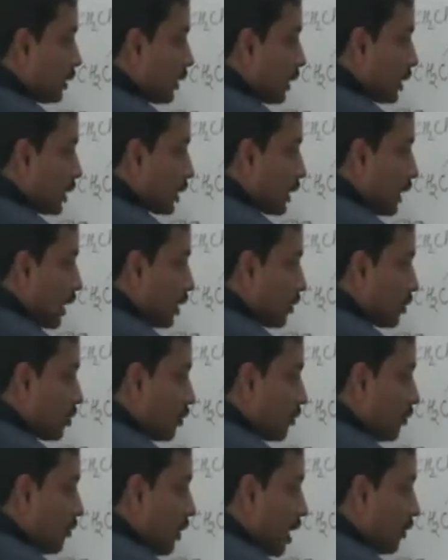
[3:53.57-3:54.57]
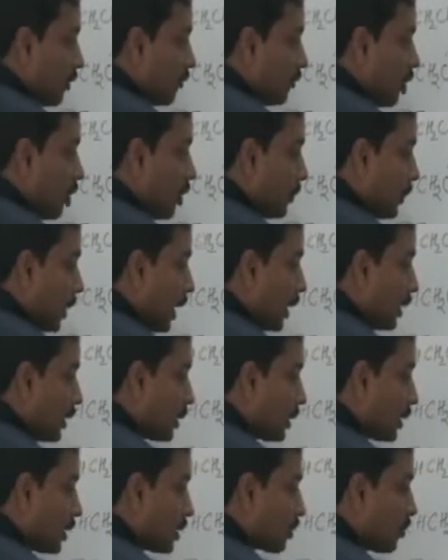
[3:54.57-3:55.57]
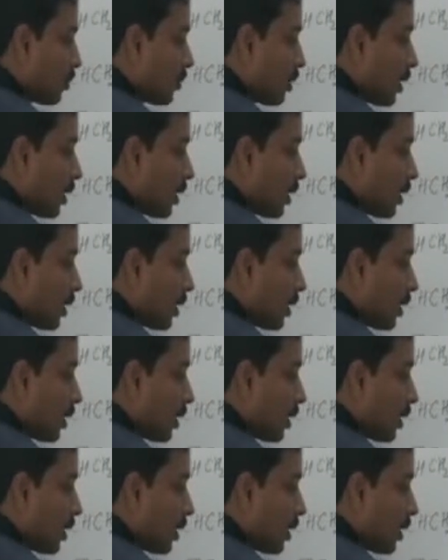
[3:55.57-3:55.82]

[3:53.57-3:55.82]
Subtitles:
there is an electrophile form and it is